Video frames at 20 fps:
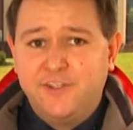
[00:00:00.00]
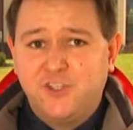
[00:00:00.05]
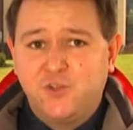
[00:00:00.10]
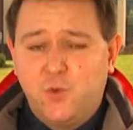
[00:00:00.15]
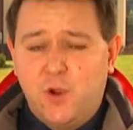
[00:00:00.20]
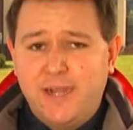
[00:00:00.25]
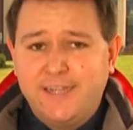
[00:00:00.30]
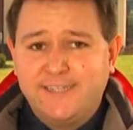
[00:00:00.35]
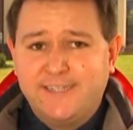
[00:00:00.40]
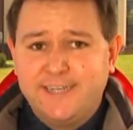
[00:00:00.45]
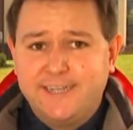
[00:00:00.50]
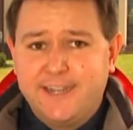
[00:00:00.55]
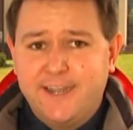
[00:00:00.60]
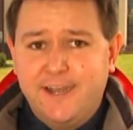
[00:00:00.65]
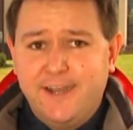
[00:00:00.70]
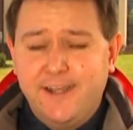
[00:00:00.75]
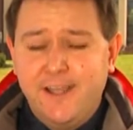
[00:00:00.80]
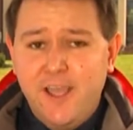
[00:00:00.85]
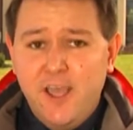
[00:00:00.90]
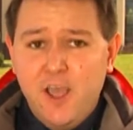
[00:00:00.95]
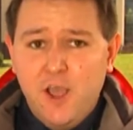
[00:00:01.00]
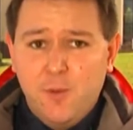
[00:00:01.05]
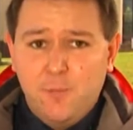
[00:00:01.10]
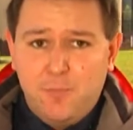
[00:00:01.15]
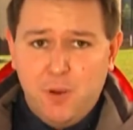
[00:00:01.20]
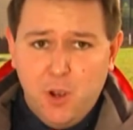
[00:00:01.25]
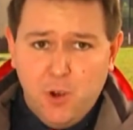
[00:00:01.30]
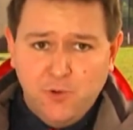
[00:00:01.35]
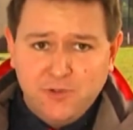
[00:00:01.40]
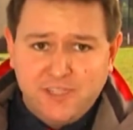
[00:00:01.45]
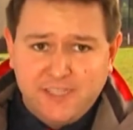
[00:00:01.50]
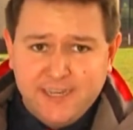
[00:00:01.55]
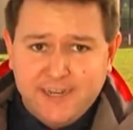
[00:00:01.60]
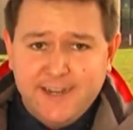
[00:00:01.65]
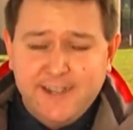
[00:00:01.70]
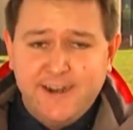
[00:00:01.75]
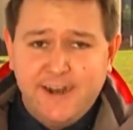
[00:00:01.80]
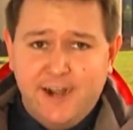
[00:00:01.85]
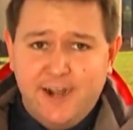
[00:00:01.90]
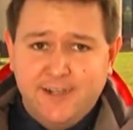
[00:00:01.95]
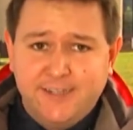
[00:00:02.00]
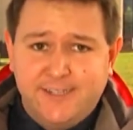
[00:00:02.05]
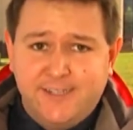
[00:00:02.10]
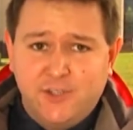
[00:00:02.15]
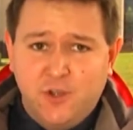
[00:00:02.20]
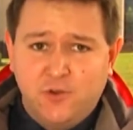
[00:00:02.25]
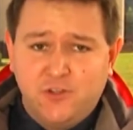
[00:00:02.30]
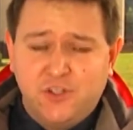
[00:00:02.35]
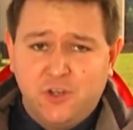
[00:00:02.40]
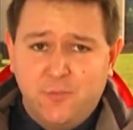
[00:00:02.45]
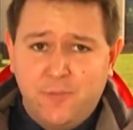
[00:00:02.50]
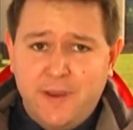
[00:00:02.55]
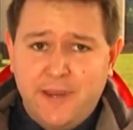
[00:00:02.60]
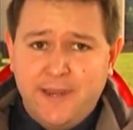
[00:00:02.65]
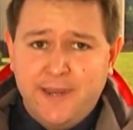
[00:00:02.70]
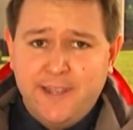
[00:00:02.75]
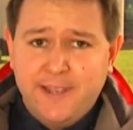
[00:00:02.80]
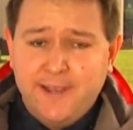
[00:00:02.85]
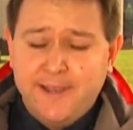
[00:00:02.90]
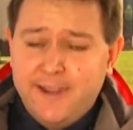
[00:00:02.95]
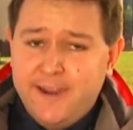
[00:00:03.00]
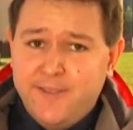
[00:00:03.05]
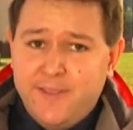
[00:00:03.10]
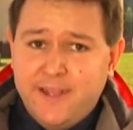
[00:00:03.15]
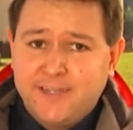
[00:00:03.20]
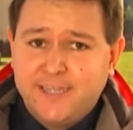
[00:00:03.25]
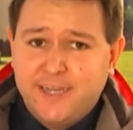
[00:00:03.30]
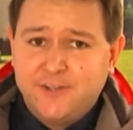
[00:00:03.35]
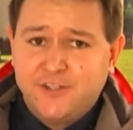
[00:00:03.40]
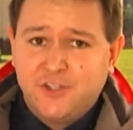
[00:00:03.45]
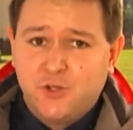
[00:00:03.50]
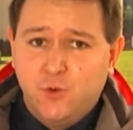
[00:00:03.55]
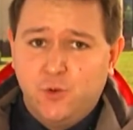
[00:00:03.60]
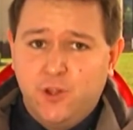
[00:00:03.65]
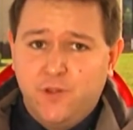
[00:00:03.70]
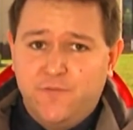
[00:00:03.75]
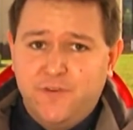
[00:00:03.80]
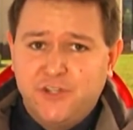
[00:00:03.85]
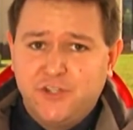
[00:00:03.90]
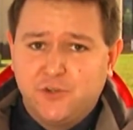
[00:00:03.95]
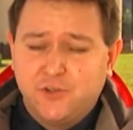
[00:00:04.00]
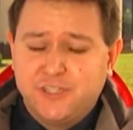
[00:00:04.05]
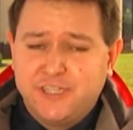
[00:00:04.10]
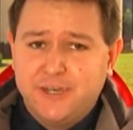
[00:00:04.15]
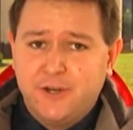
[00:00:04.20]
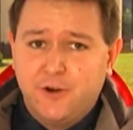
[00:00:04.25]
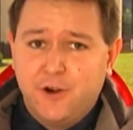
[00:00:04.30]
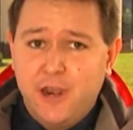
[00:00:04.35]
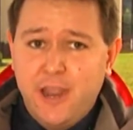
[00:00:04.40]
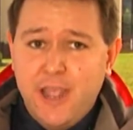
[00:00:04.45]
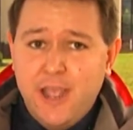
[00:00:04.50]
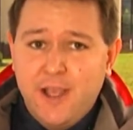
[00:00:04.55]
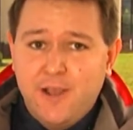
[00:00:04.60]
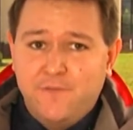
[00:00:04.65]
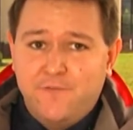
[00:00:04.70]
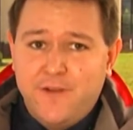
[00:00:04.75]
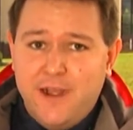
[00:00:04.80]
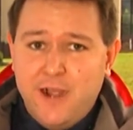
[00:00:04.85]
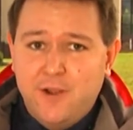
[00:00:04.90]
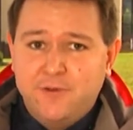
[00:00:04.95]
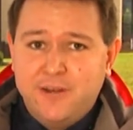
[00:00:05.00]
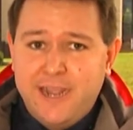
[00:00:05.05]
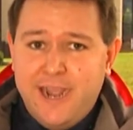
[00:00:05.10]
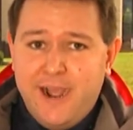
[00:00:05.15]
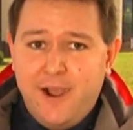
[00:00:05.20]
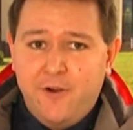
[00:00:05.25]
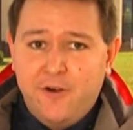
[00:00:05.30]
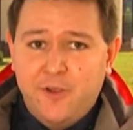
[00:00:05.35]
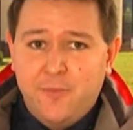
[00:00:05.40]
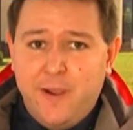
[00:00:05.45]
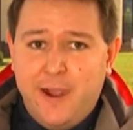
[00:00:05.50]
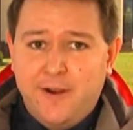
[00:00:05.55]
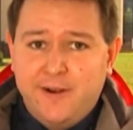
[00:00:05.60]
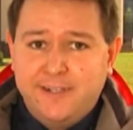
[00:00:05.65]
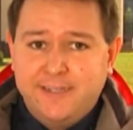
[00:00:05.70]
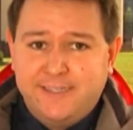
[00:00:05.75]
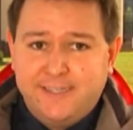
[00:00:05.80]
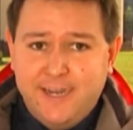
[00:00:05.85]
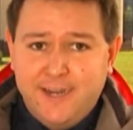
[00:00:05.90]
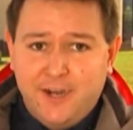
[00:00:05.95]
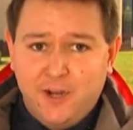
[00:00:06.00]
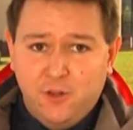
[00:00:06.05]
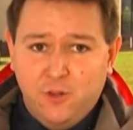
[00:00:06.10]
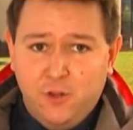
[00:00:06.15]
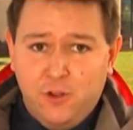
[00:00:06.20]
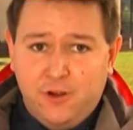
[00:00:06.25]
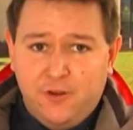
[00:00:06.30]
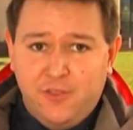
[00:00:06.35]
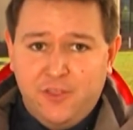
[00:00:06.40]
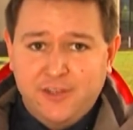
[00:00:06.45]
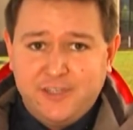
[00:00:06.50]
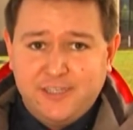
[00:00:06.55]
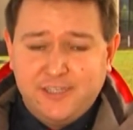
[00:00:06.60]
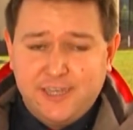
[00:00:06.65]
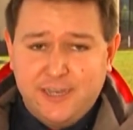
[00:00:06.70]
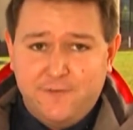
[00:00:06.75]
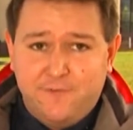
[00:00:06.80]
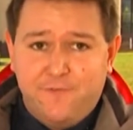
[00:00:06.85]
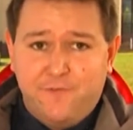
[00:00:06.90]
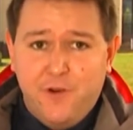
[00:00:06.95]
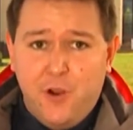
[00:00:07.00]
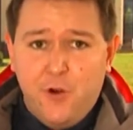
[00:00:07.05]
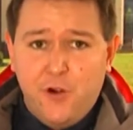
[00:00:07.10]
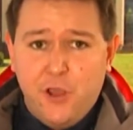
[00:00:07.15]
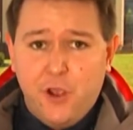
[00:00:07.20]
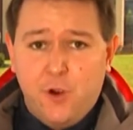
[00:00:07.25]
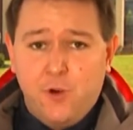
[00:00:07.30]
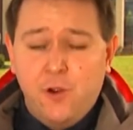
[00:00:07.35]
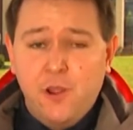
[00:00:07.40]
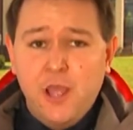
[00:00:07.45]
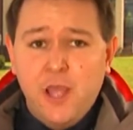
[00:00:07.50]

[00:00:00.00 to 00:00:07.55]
swastika, posted it on social media, and that's how school officials here found out about it. Take a look. This is a photo